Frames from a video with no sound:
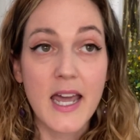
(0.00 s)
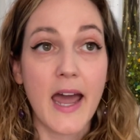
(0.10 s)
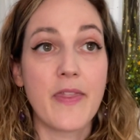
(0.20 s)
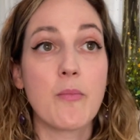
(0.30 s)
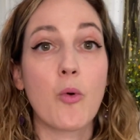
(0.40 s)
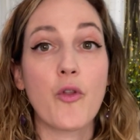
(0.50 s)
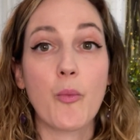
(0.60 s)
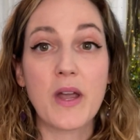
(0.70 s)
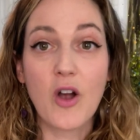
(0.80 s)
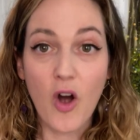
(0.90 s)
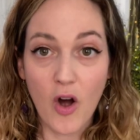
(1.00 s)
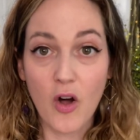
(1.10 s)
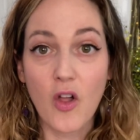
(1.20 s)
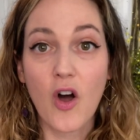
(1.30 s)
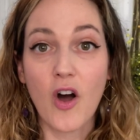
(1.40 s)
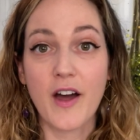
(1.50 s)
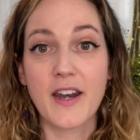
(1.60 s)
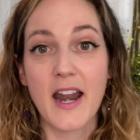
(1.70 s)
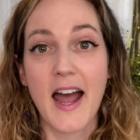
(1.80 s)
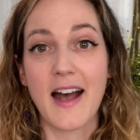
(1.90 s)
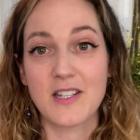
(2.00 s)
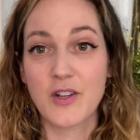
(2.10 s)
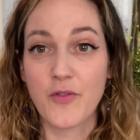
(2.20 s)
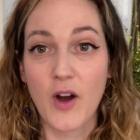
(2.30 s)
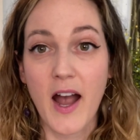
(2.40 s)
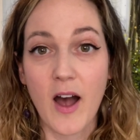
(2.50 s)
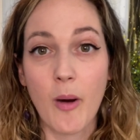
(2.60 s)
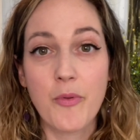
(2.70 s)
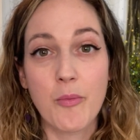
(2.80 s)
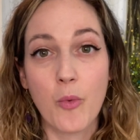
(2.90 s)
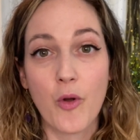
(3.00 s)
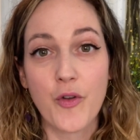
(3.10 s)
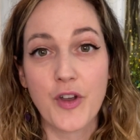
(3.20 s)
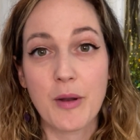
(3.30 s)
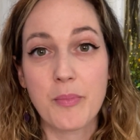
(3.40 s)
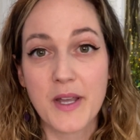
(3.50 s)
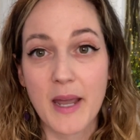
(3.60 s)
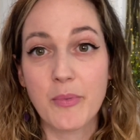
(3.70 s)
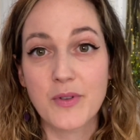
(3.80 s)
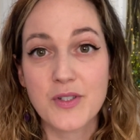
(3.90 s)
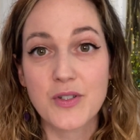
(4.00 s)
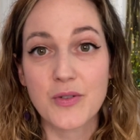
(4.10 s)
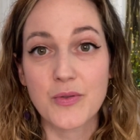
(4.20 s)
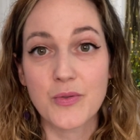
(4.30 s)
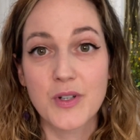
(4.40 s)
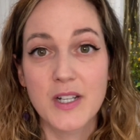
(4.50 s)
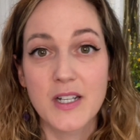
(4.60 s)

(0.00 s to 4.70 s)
And the more that we call on and ask for help, the more they're going to be able to